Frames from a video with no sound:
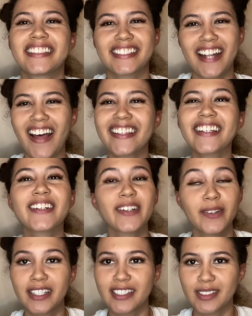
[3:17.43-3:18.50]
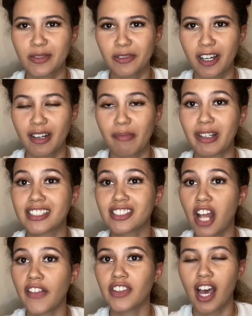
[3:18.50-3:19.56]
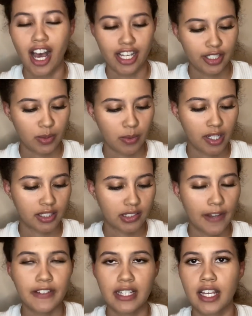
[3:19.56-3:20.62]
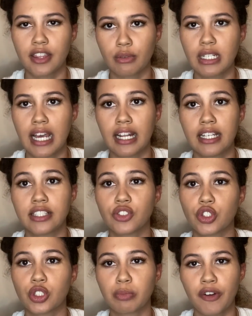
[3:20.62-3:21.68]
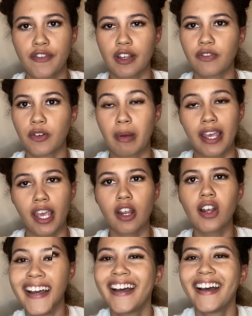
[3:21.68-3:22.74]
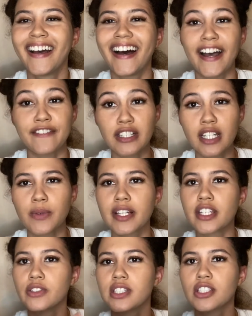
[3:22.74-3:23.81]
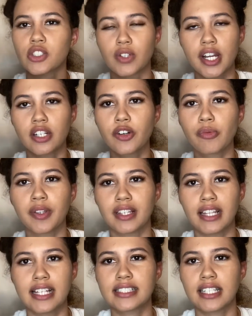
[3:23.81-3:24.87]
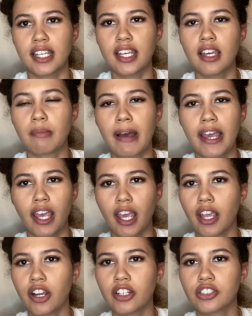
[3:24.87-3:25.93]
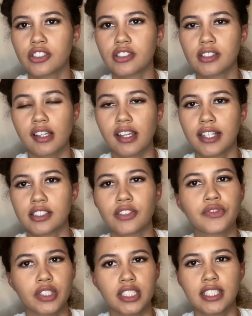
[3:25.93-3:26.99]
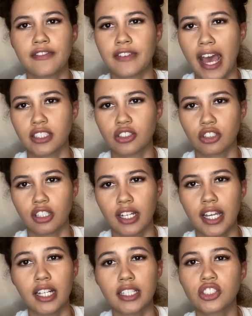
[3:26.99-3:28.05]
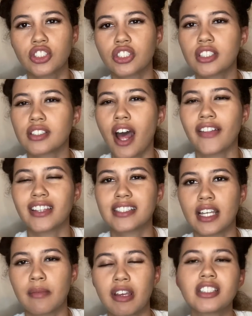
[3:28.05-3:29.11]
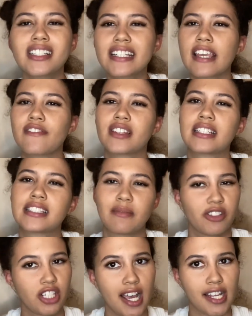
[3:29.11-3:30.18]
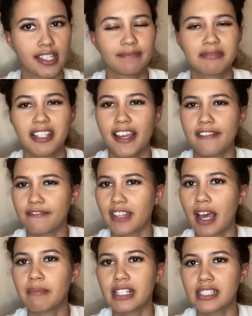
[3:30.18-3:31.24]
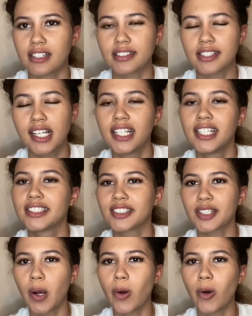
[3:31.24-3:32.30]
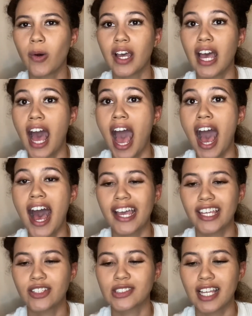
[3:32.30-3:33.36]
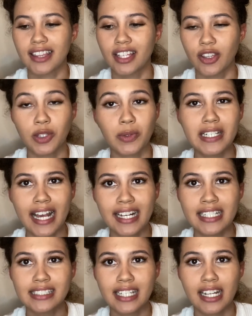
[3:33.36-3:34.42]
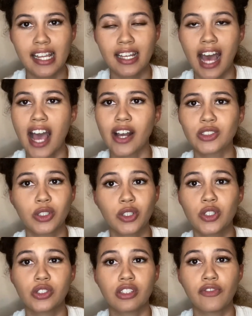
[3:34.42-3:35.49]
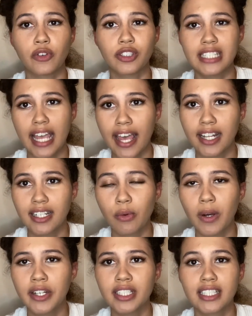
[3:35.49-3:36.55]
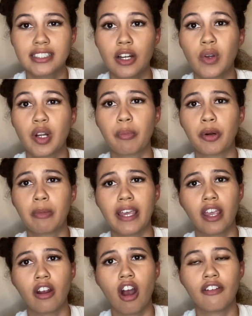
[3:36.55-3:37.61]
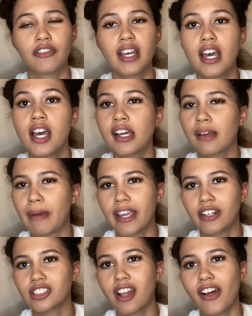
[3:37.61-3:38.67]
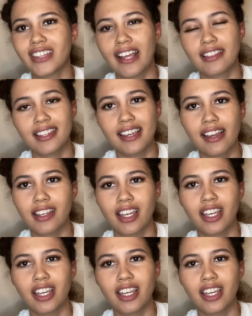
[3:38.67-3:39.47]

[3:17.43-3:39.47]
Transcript: not the coolest one, but it's not the hottest one, so I feel like 390 is just perfect for my hair. I feel like when I use this straightener with less heat, my hair just gets frizzy faster, and it's just not the same. It doesn't give it the same shine, if that makes sense. So I use the 390 setting. I also don't use the 410 one because I don't want to burn my hair off. My hair is not that thick.